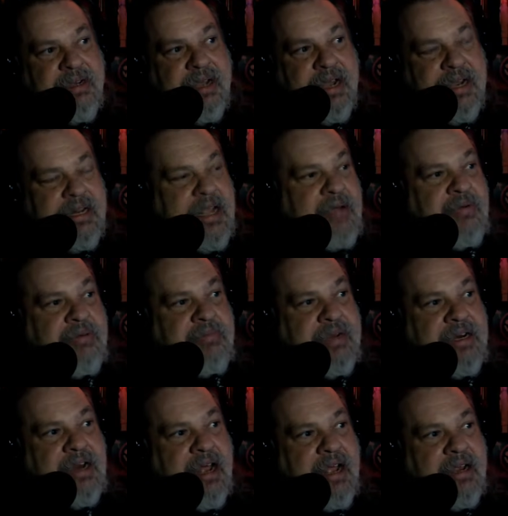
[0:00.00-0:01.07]
And they would be
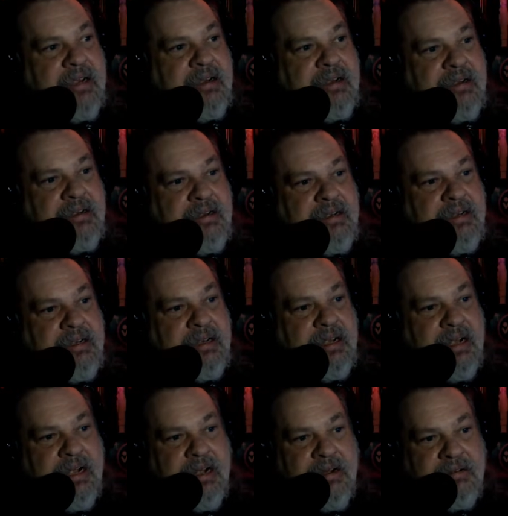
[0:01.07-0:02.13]
like,
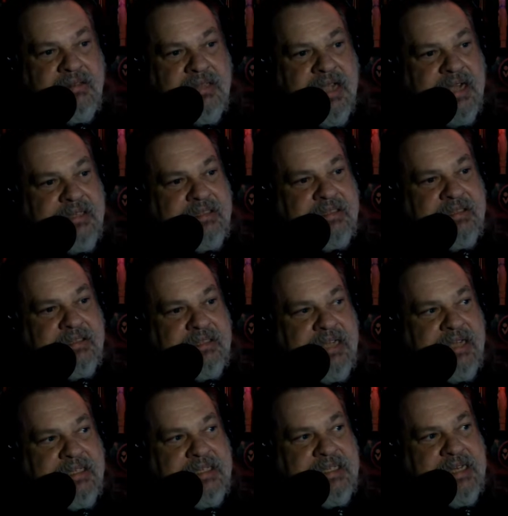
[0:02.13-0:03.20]
oh, that
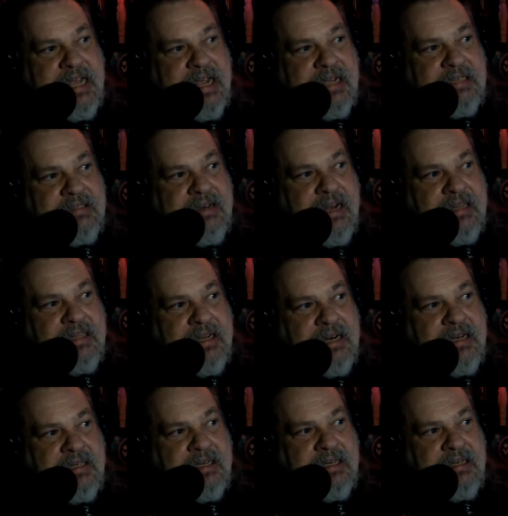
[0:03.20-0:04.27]
sucks right there,
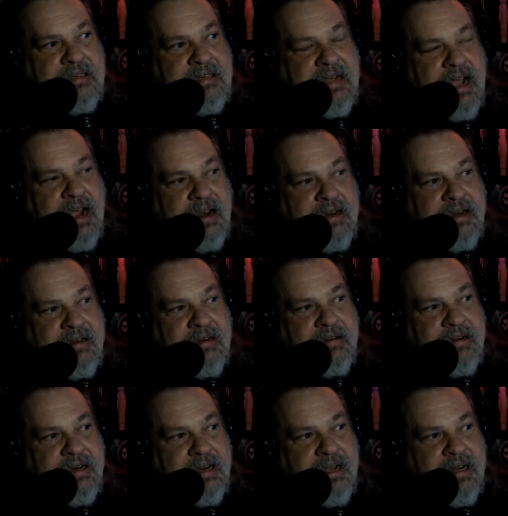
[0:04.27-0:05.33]
dude. How are you
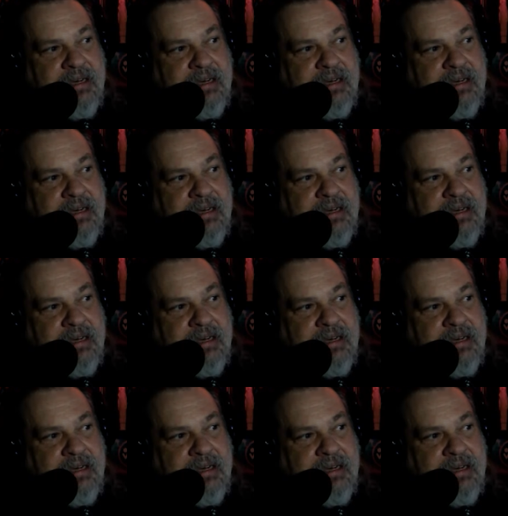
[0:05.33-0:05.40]
doing that?